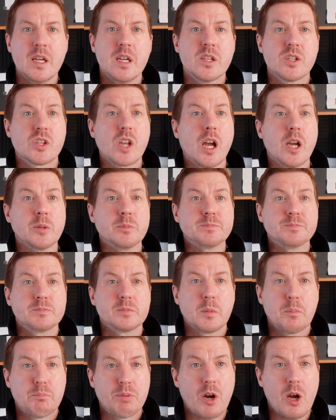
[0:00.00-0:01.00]
So
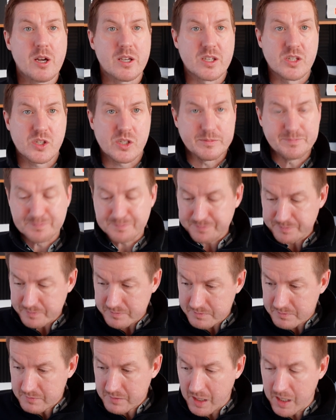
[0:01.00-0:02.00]
price,
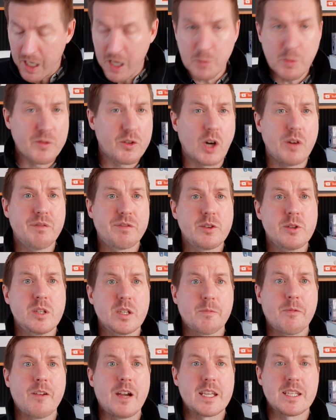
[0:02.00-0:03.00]
we've gone through the
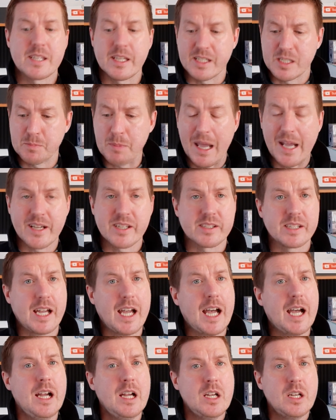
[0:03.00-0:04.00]
basic specs
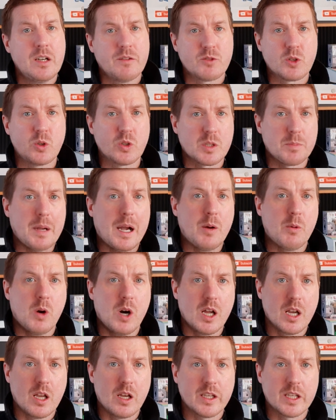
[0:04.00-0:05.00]
there, talked about what
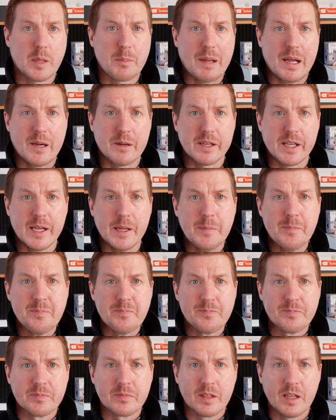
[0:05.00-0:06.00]
I like about it.
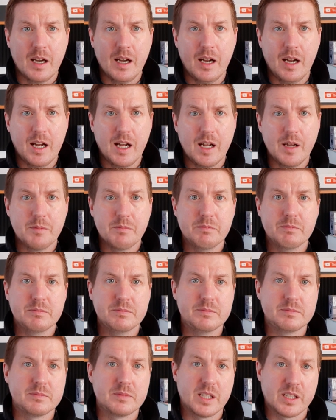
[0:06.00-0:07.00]

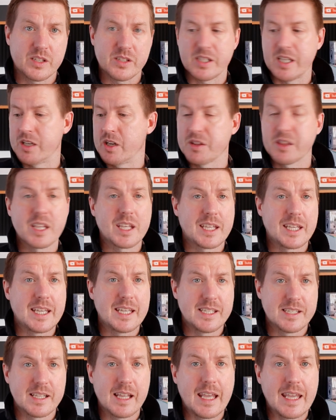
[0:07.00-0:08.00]
Like I said, I think it
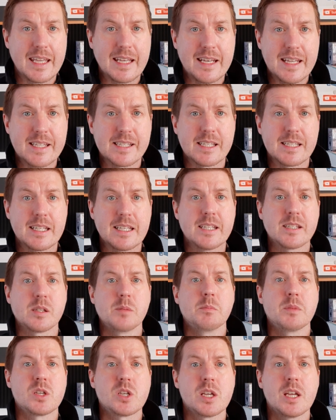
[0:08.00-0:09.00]
is a
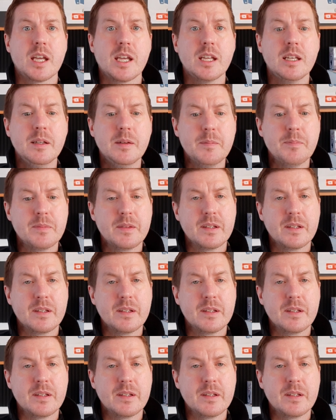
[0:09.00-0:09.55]
decent machine.